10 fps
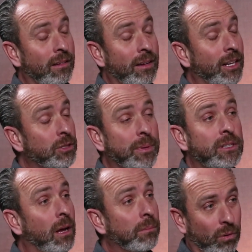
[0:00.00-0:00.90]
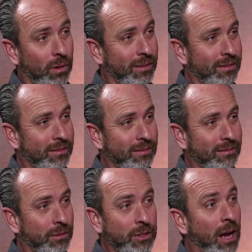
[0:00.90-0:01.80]
It's been done before.
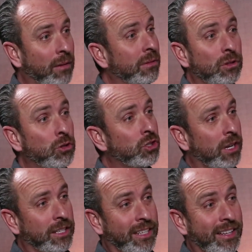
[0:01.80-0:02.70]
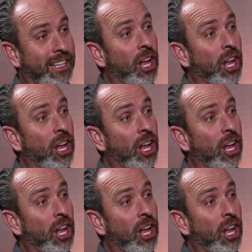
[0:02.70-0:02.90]
We're not mm-hmm. revolutionizing anything.